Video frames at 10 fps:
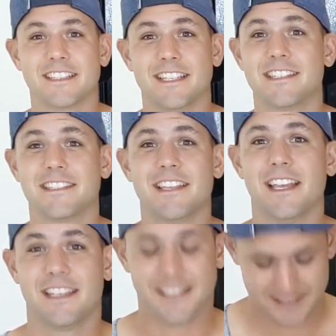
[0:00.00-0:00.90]
this is
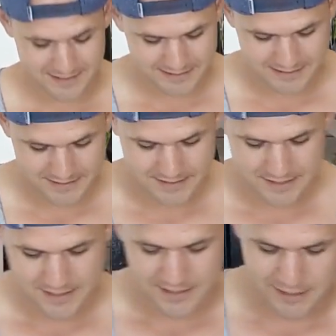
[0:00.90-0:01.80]
it.
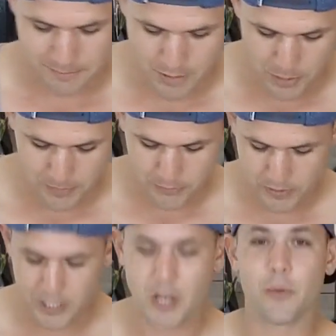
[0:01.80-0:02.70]
The moment
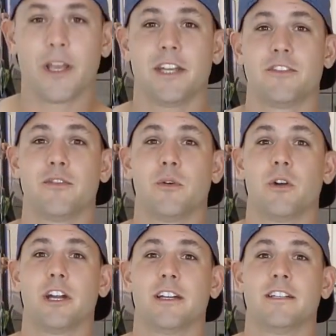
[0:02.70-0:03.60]
we all waited
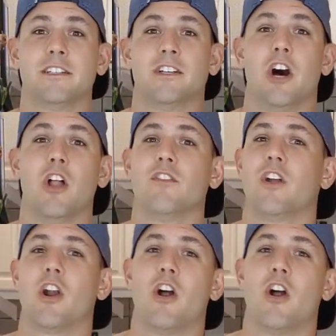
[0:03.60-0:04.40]
for. All of our